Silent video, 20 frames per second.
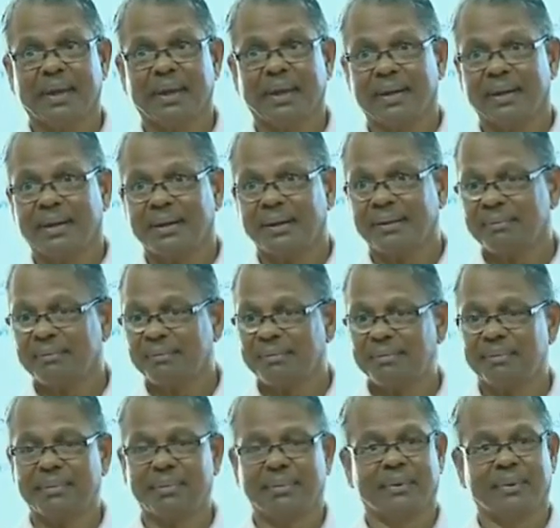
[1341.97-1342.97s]

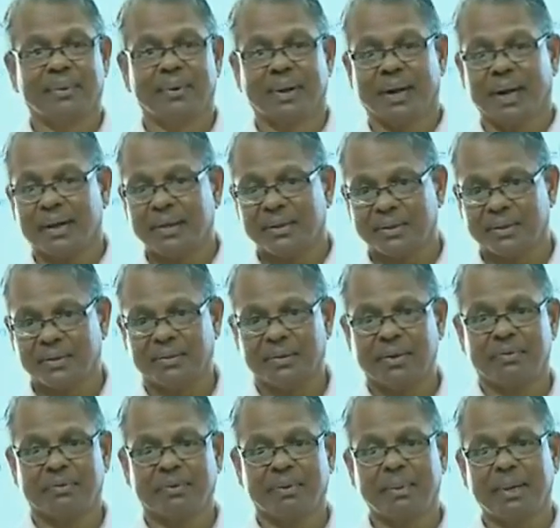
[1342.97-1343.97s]
All kinds of
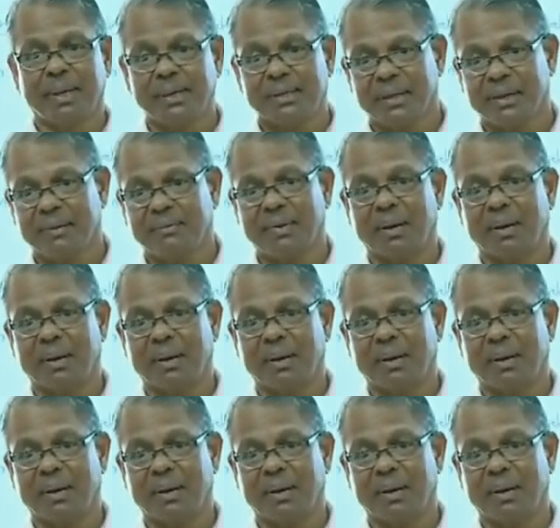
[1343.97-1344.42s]
information,